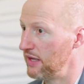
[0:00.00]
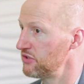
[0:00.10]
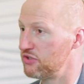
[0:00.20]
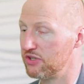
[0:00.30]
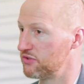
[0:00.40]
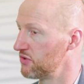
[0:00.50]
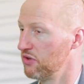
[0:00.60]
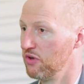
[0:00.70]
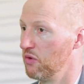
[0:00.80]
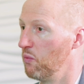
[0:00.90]
That's just
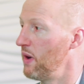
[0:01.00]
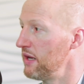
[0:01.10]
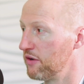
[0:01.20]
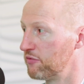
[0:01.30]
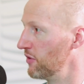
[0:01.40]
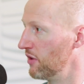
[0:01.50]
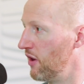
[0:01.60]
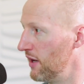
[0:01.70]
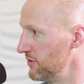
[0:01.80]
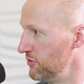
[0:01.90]
waiting for a
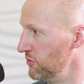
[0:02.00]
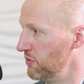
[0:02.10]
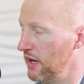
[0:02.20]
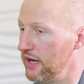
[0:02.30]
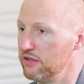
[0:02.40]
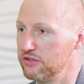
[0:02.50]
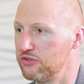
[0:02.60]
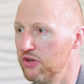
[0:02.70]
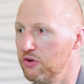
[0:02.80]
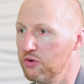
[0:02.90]
lawsuit, right? And
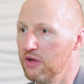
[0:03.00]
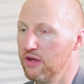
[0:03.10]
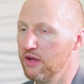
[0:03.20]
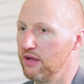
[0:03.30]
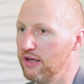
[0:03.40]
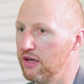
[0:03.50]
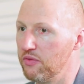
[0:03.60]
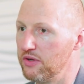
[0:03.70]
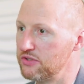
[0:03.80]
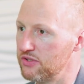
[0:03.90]
so,
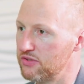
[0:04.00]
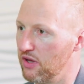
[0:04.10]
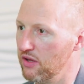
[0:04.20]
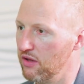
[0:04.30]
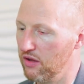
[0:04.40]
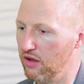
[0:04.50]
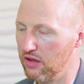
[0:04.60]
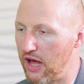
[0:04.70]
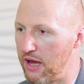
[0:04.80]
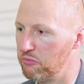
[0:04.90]
there's just a
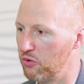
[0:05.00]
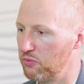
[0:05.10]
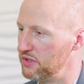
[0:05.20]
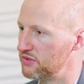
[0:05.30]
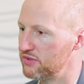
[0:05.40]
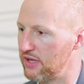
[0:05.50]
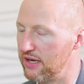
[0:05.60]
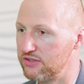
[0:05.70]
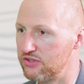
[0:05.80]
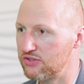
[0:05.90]
lot more reasons,
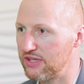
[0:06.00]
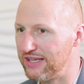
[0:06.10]
and it's just